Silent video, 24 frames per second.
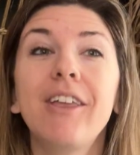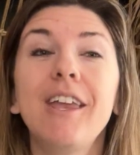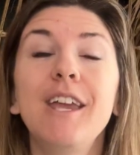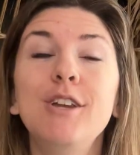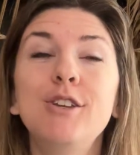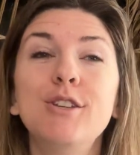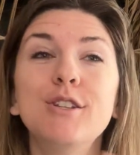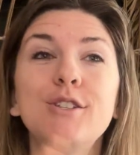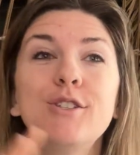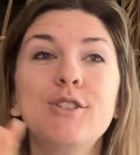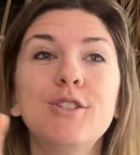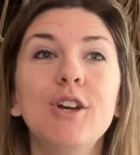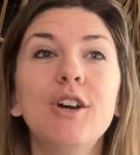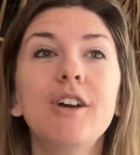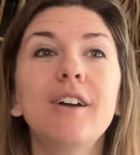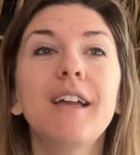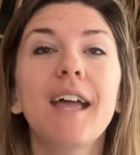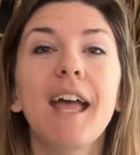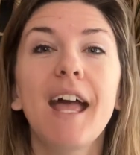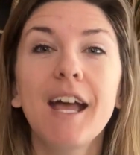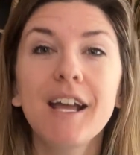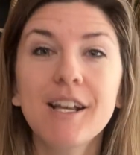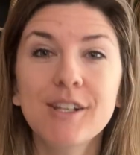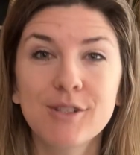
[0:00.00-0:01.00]
He just took
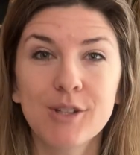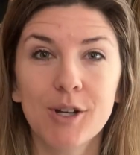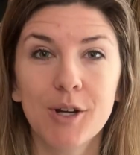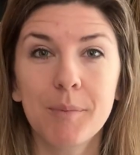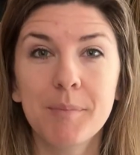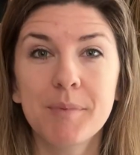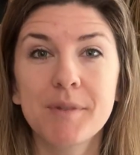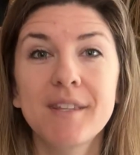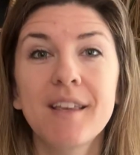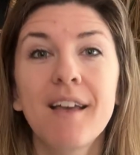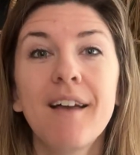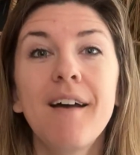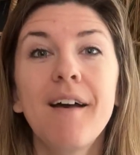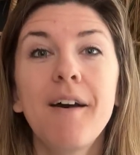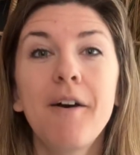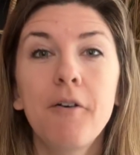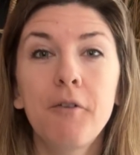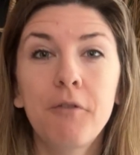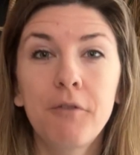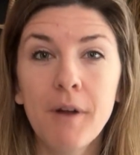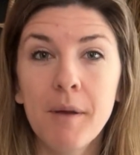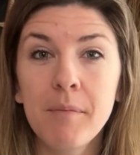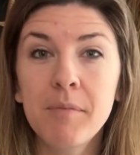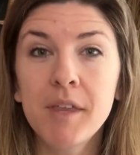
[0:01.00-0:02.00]
excerpts
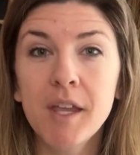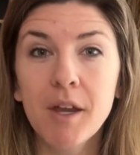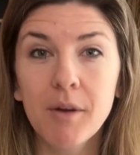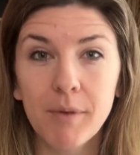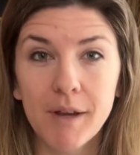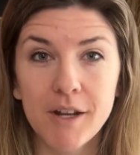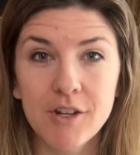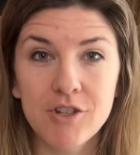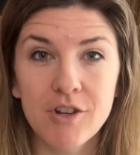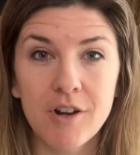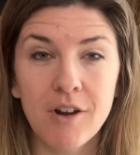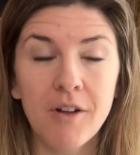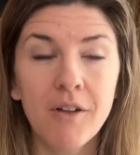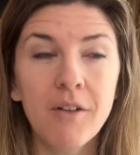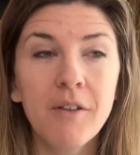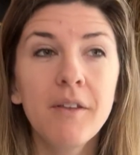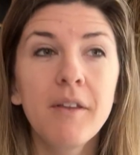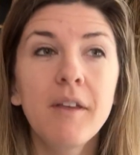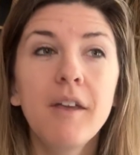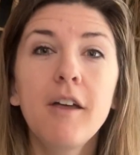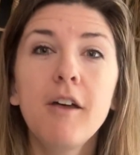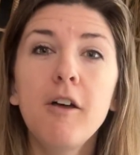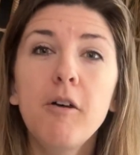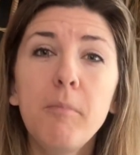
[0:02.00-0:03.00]
from the original,
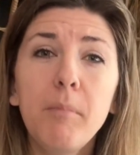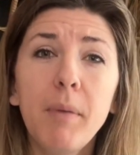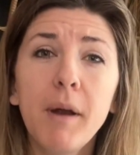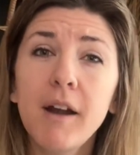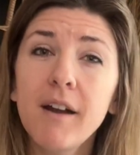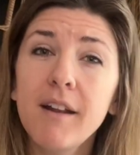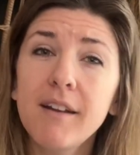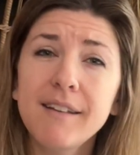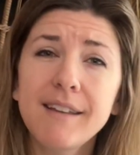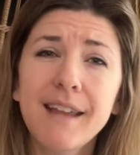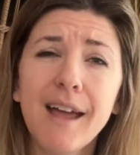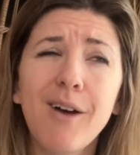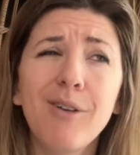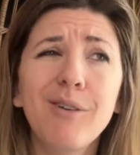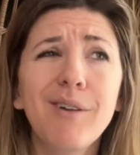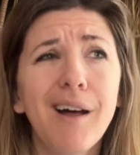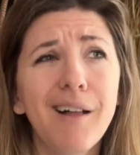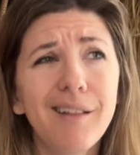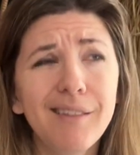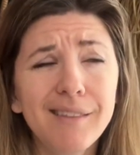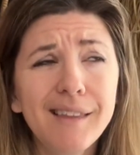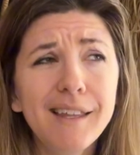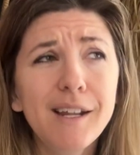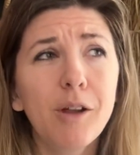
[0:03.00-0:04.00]
pared it down
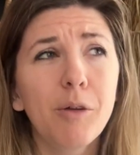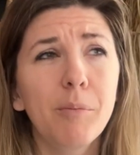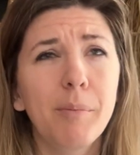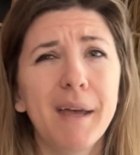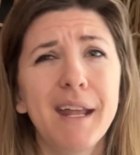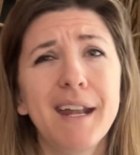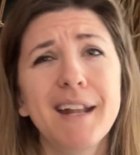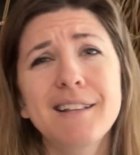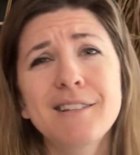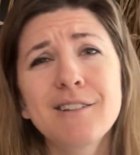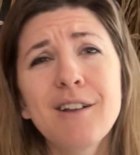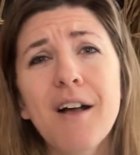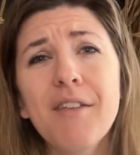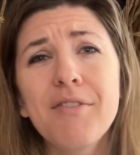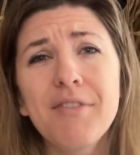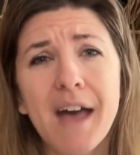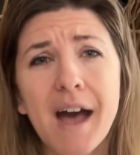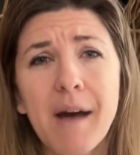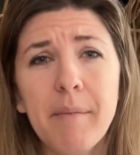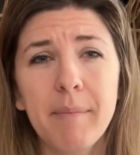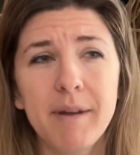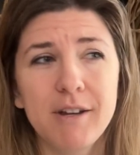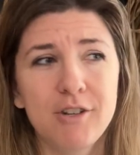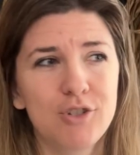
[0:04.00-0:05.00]
a little bit. It's not
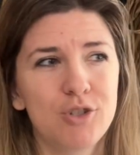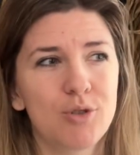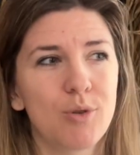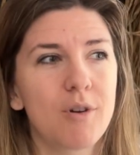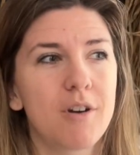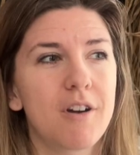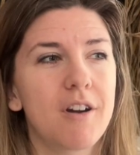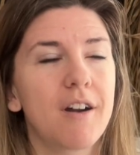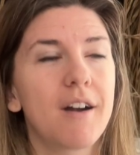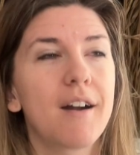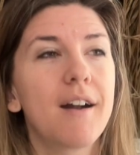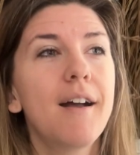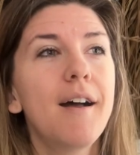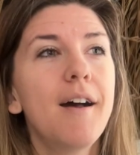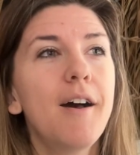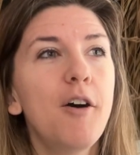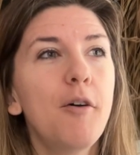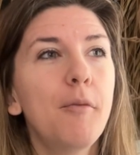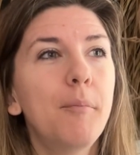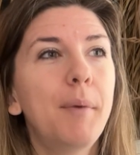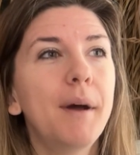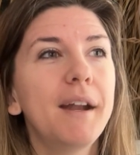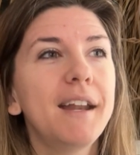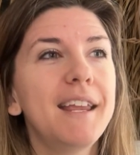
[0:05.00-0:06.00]
that much shorter,
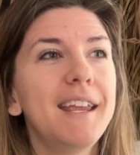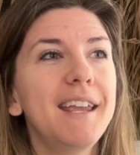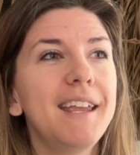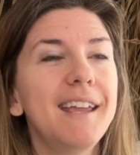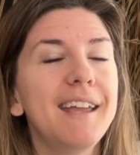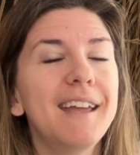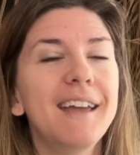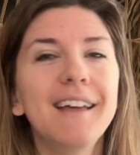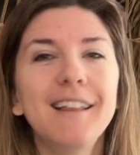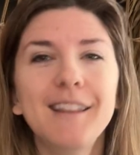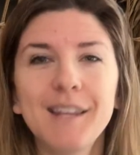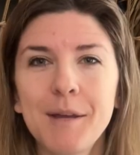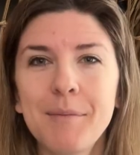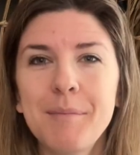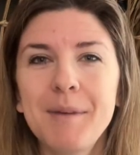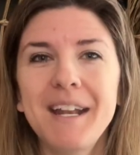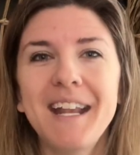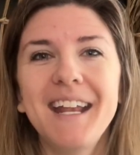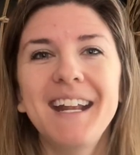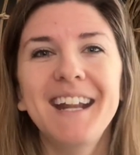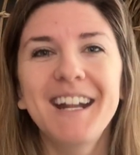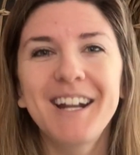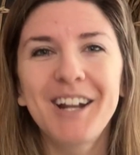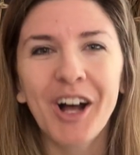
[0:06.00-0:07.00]
but he
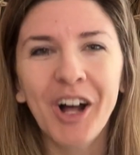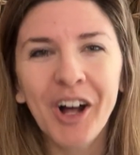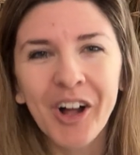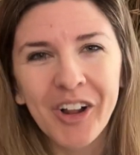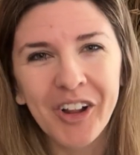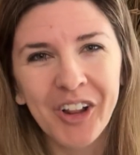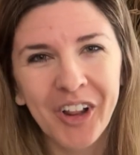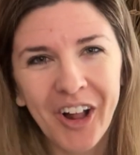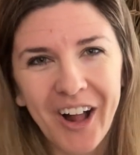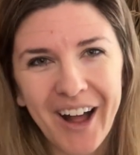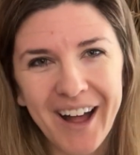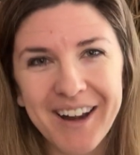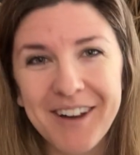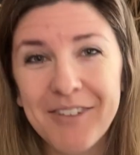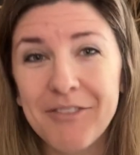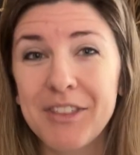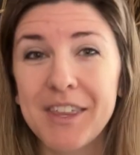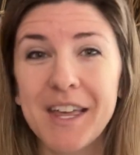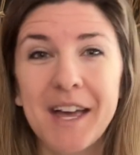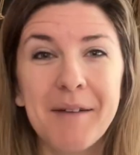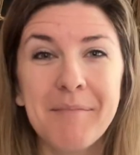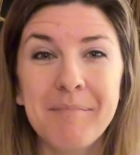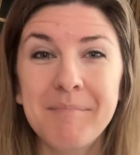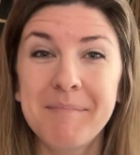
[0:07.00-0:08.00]
eliminated a lot of
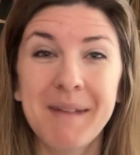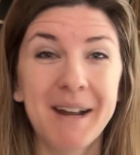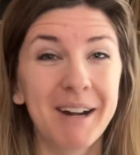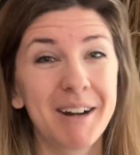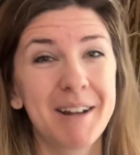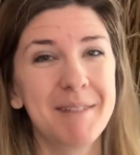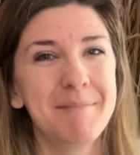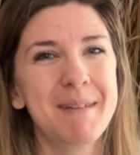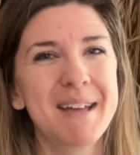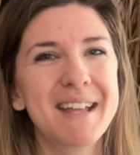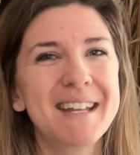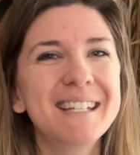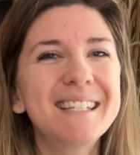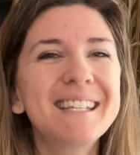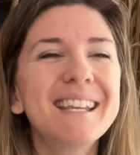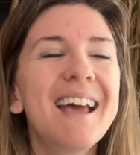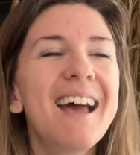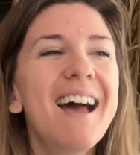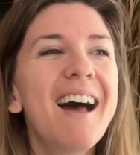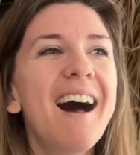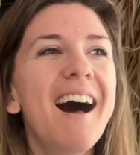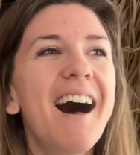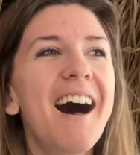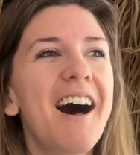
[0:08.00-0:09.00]
the merriment,
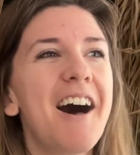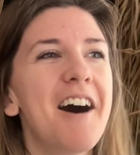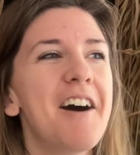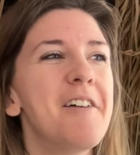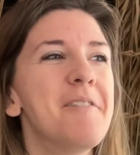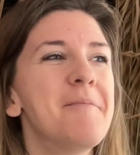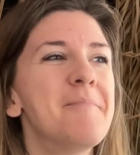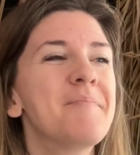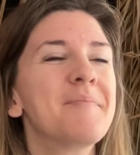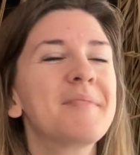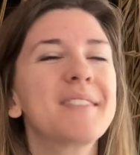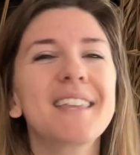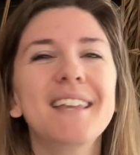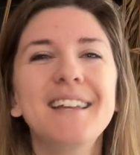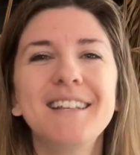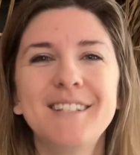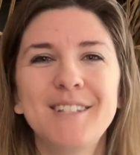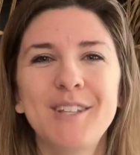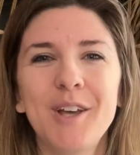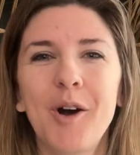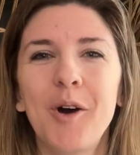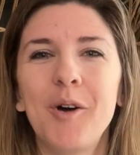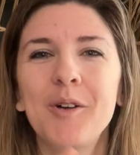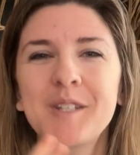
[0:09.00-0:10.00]

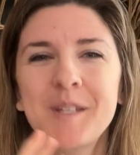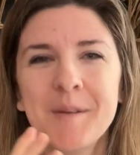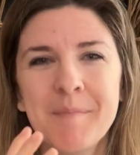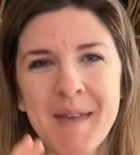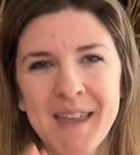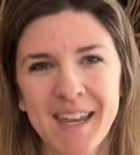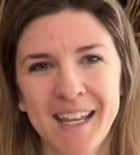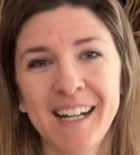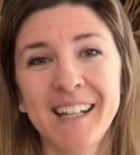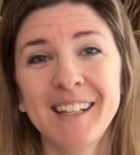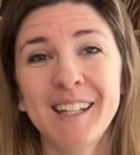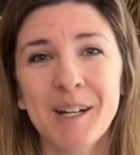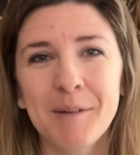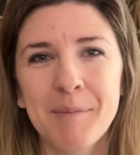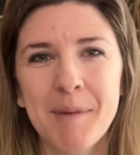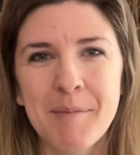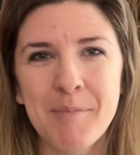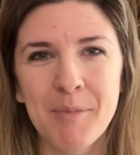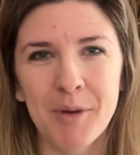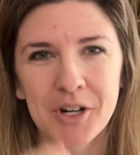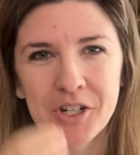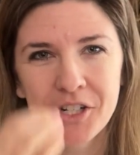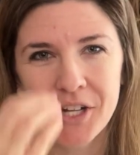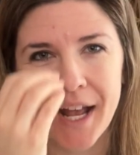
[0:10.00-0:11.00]
so to make it a little bit
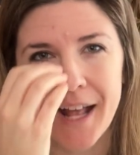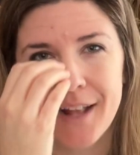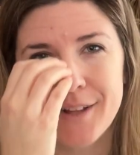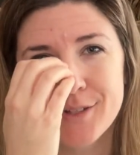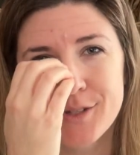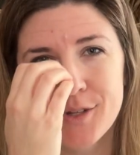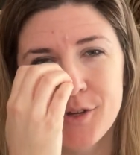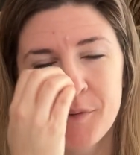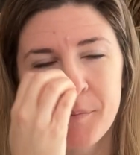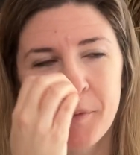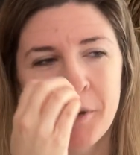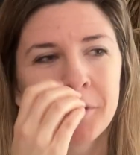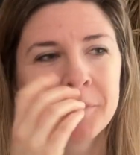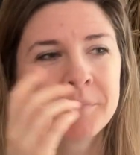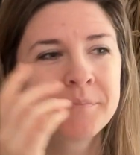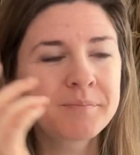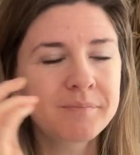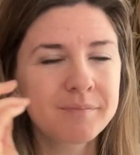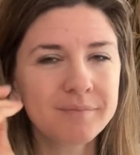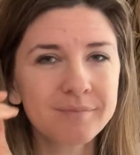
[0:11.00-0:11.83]
more child suitable.